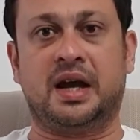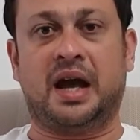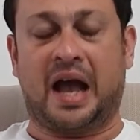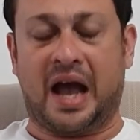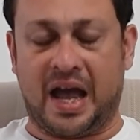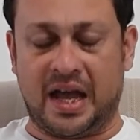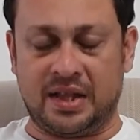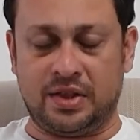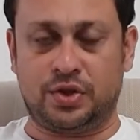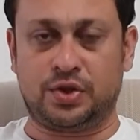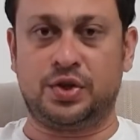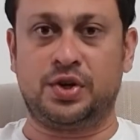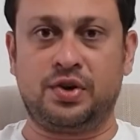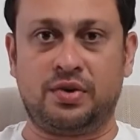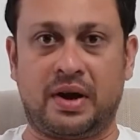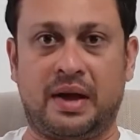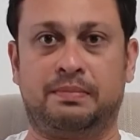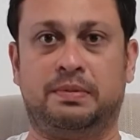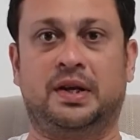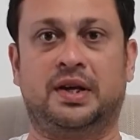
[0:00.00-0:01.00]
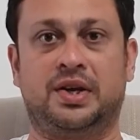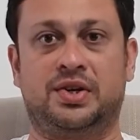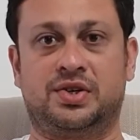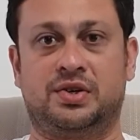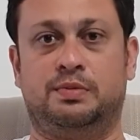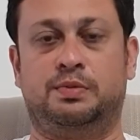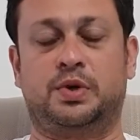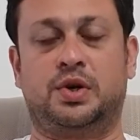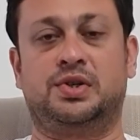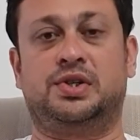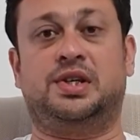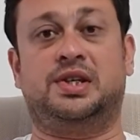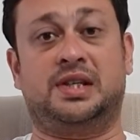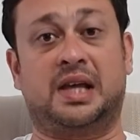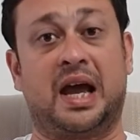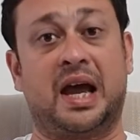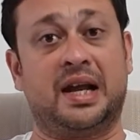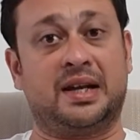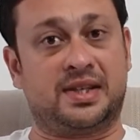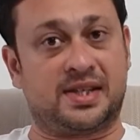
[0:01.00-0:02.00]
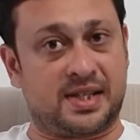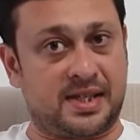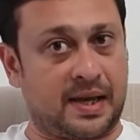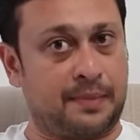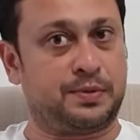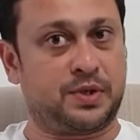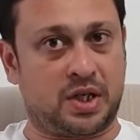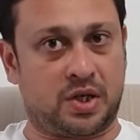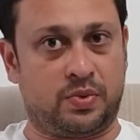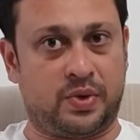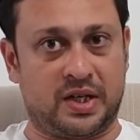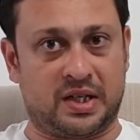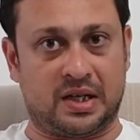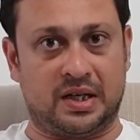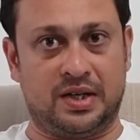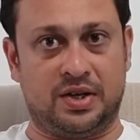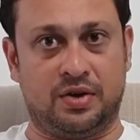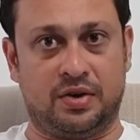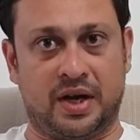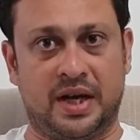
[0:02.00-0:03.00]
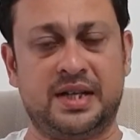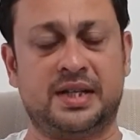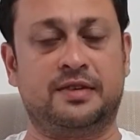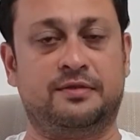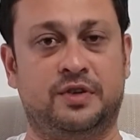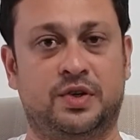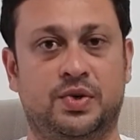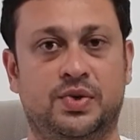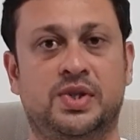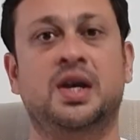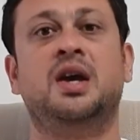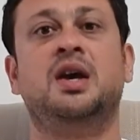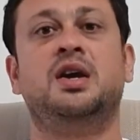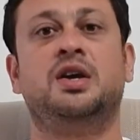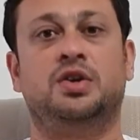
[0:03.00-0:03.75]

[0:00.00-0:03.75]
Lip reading: and through your application process and subsequently your interviews,